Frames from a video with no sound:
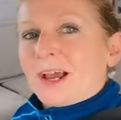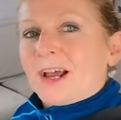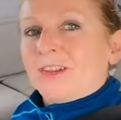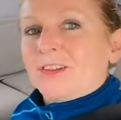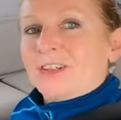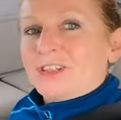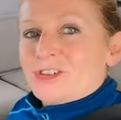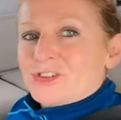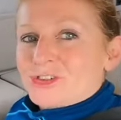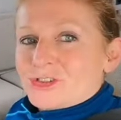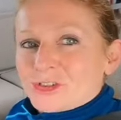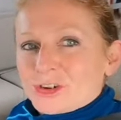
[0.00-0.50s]

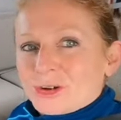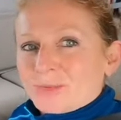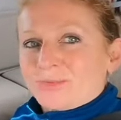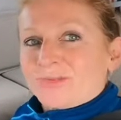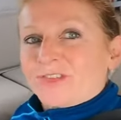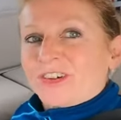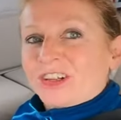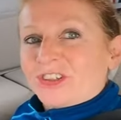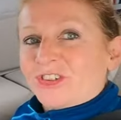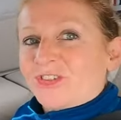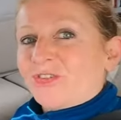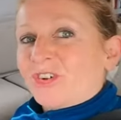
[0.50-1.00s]
about this trip
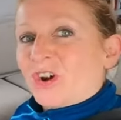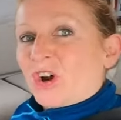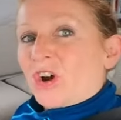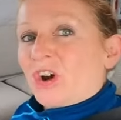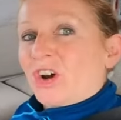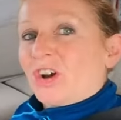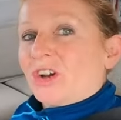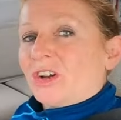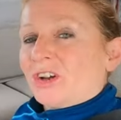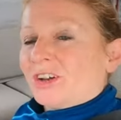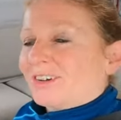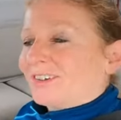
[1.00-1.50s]
thus
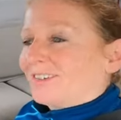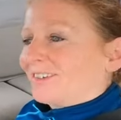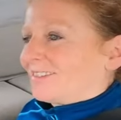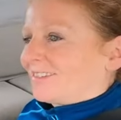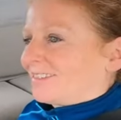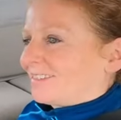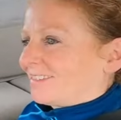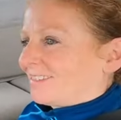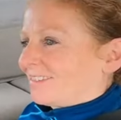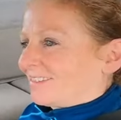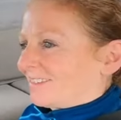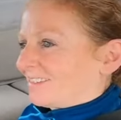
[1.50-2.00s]
far?
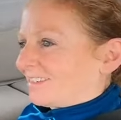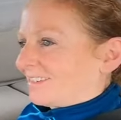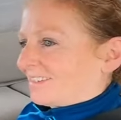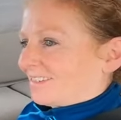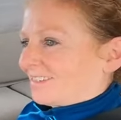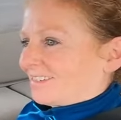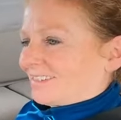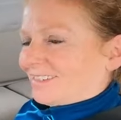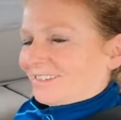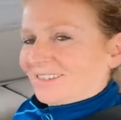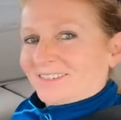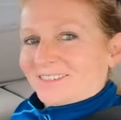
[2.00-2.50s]
Where do I
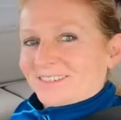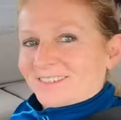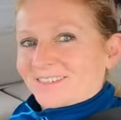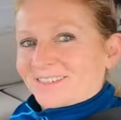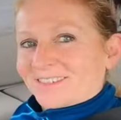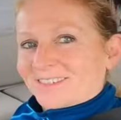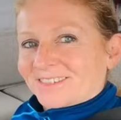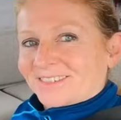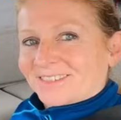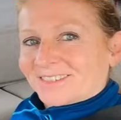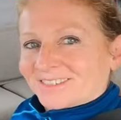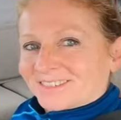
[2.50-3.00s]
start on
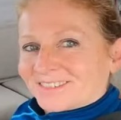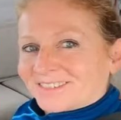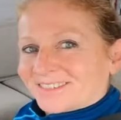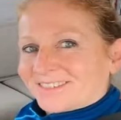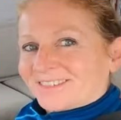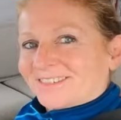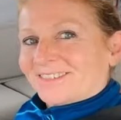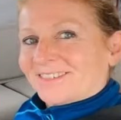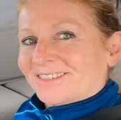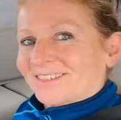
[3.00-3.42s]
that one?